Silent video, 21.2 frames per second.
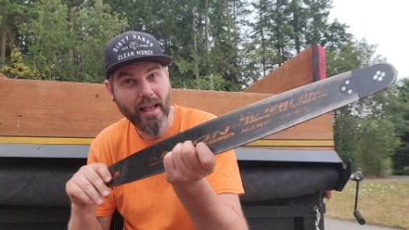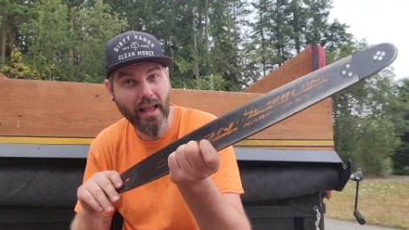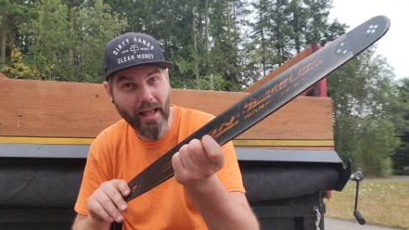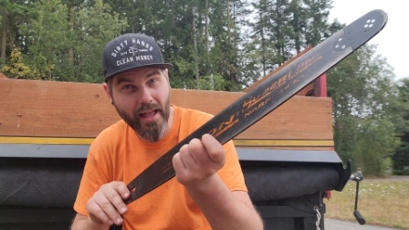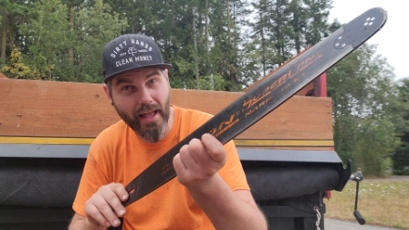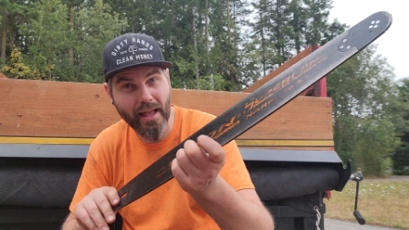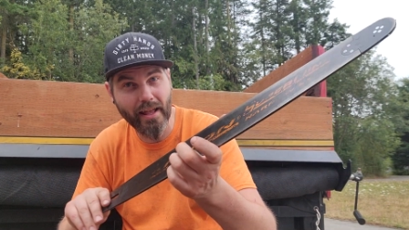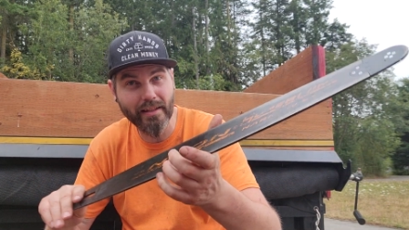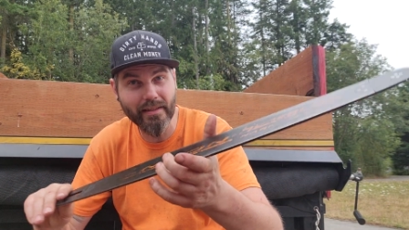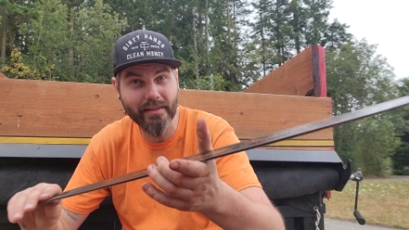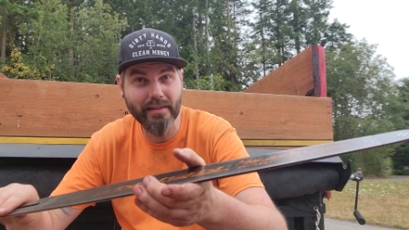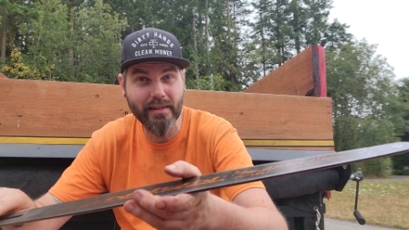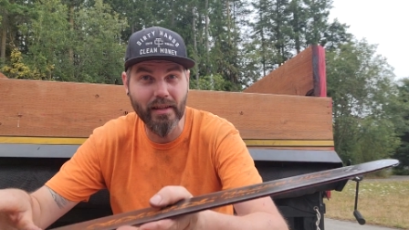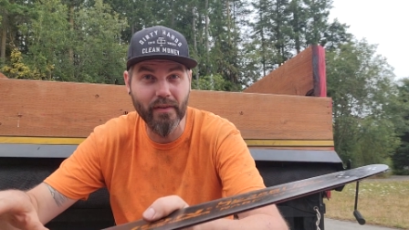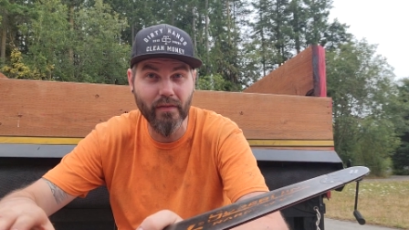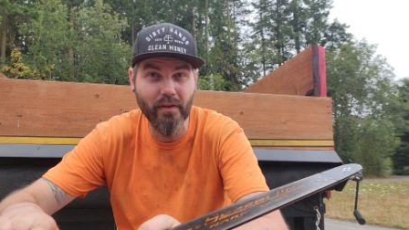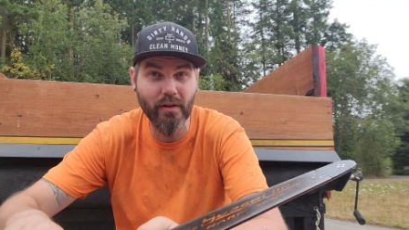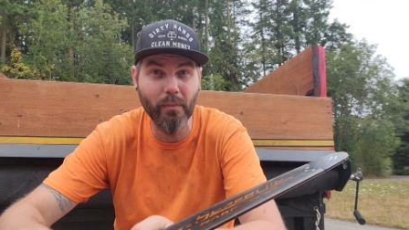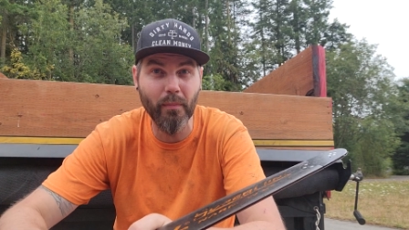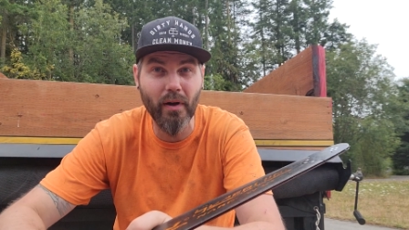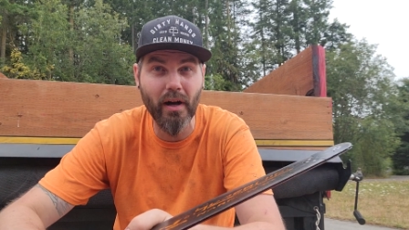and see if
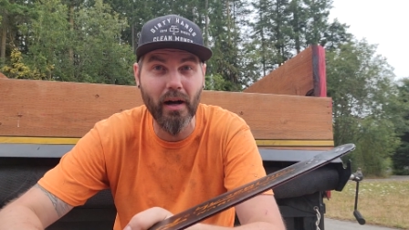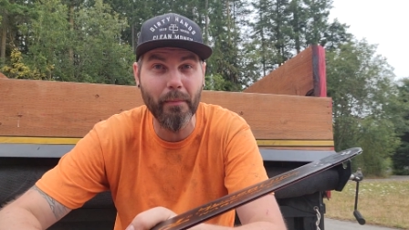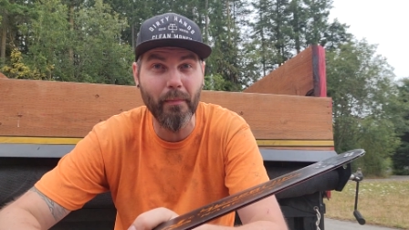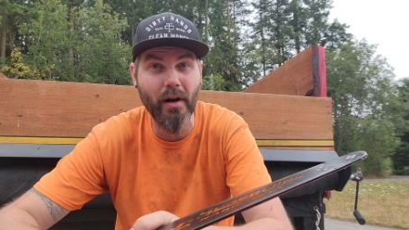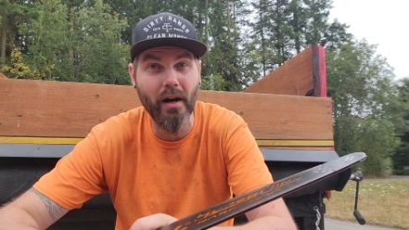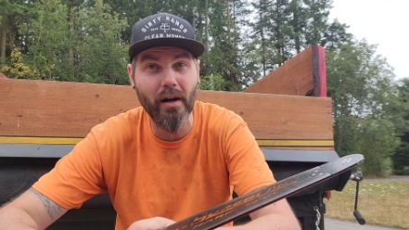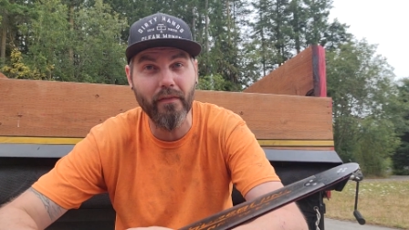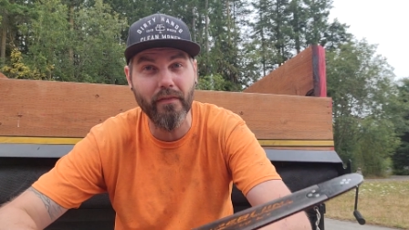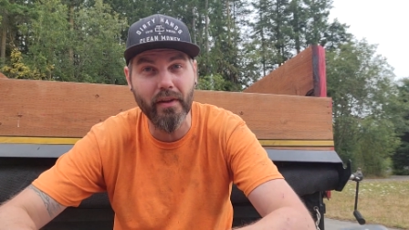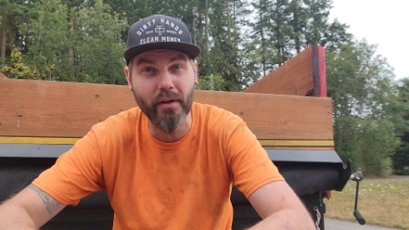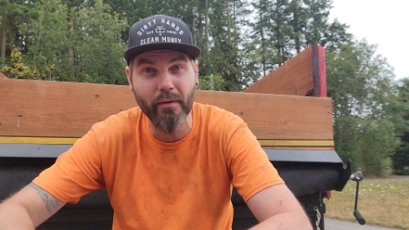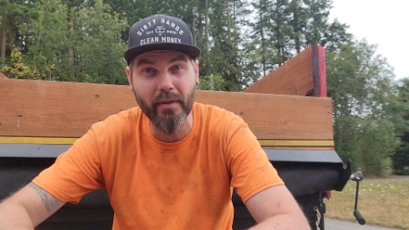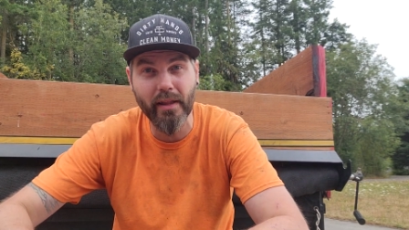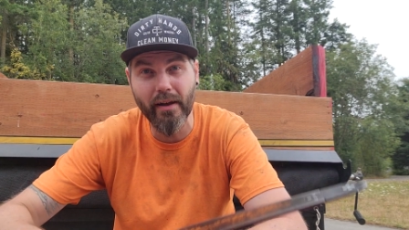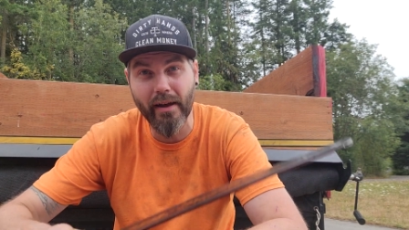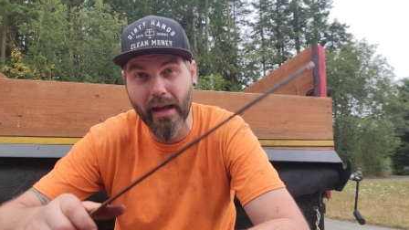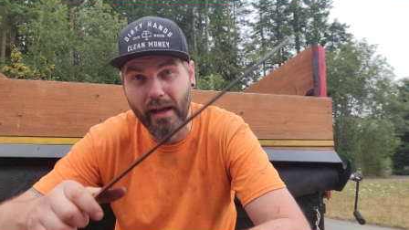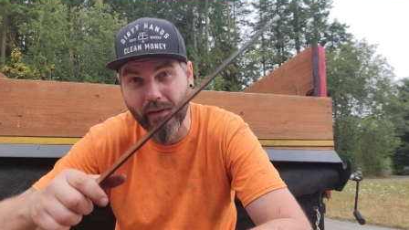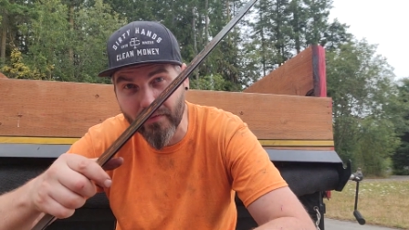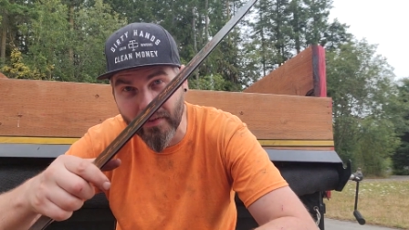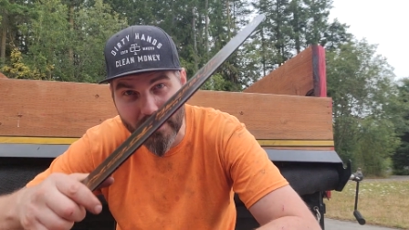it'll pop off there without
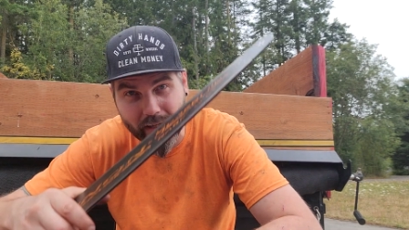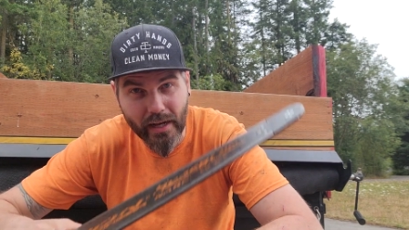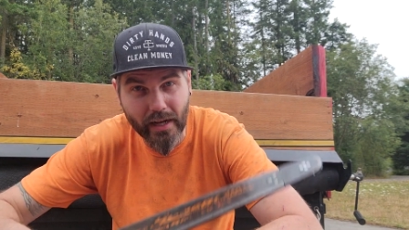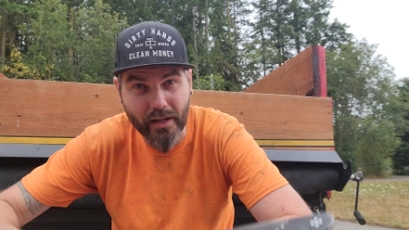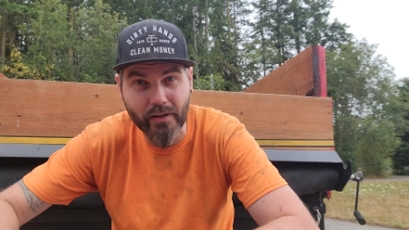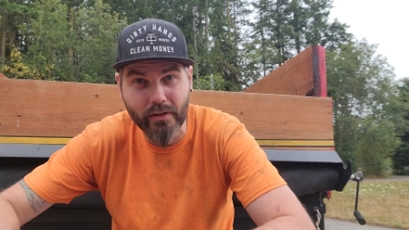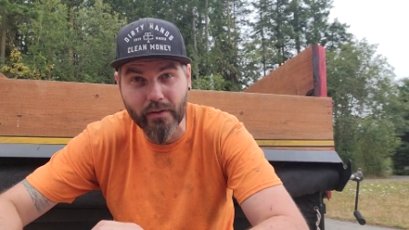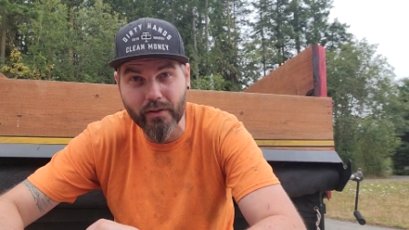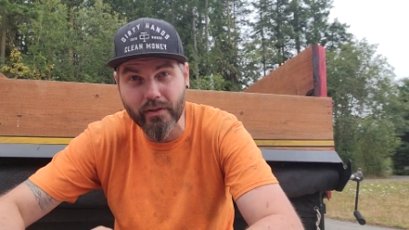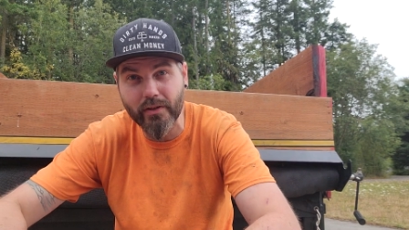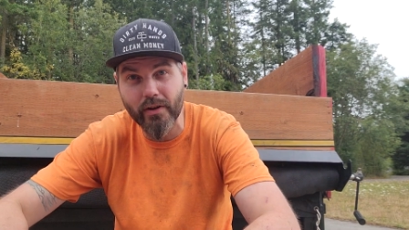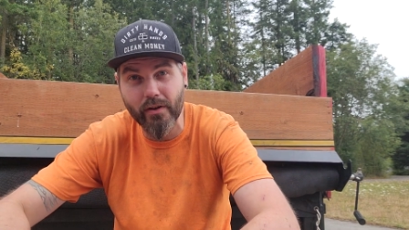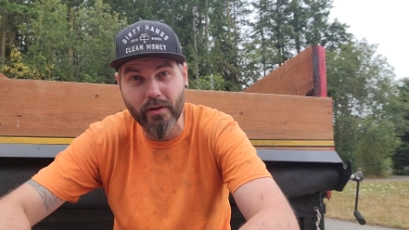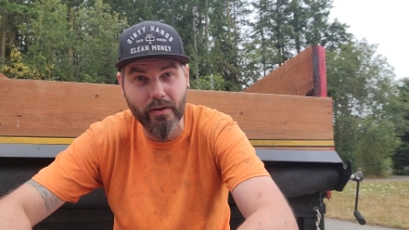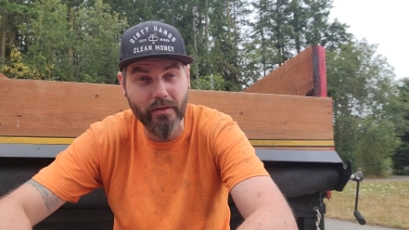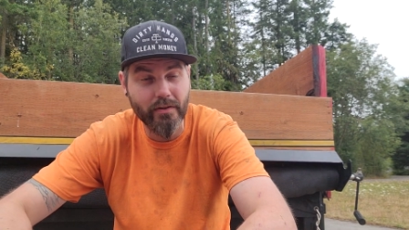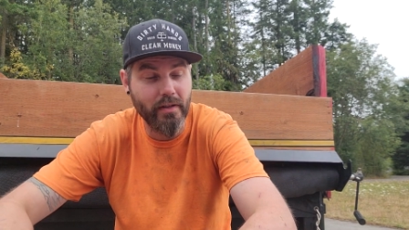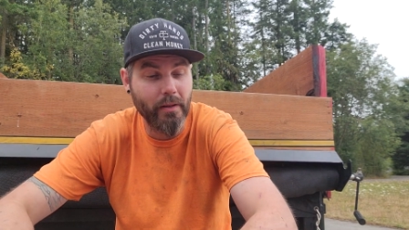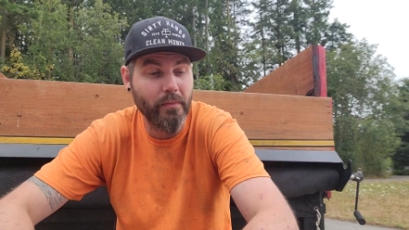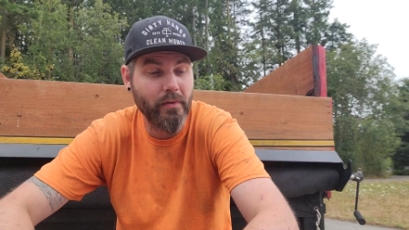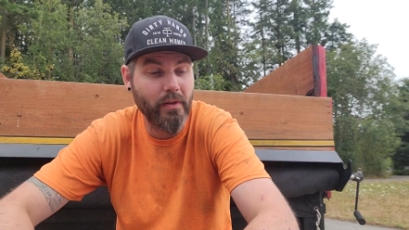having to cut into the dirt or
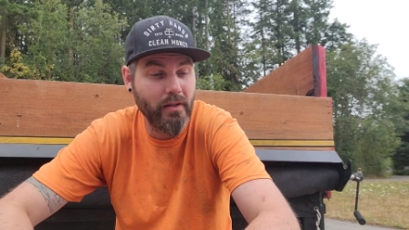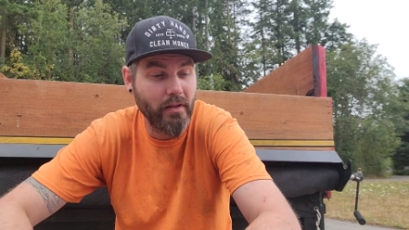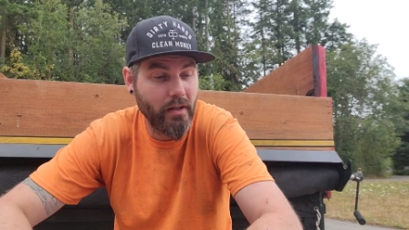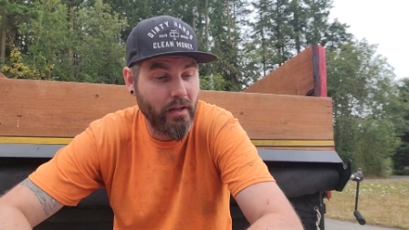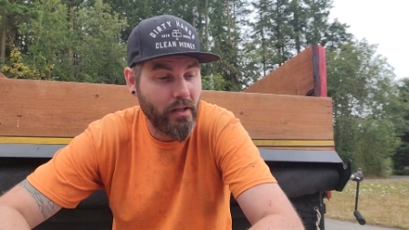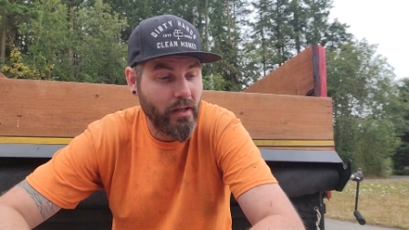something.